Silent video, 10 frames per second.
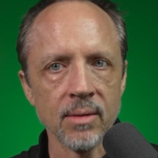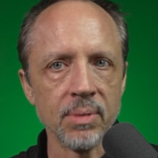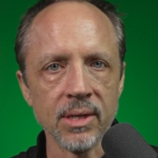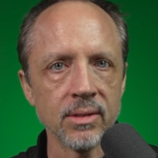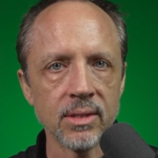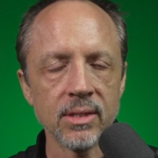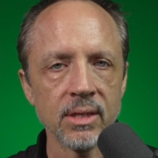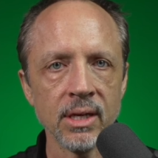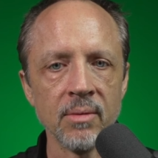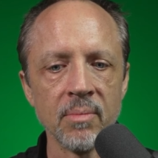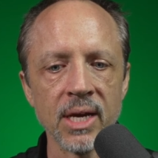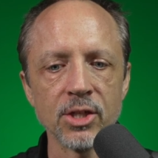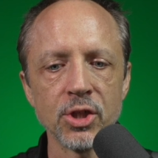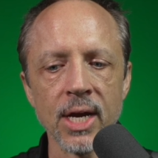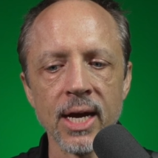of built in Mech
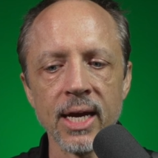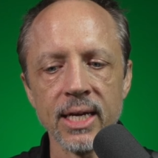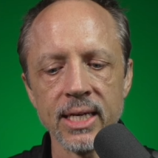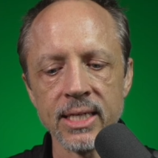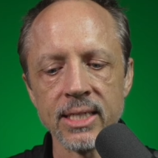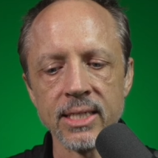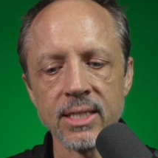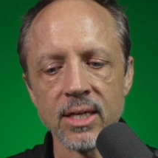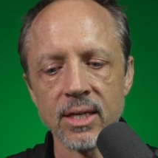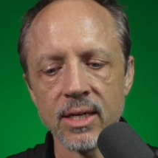is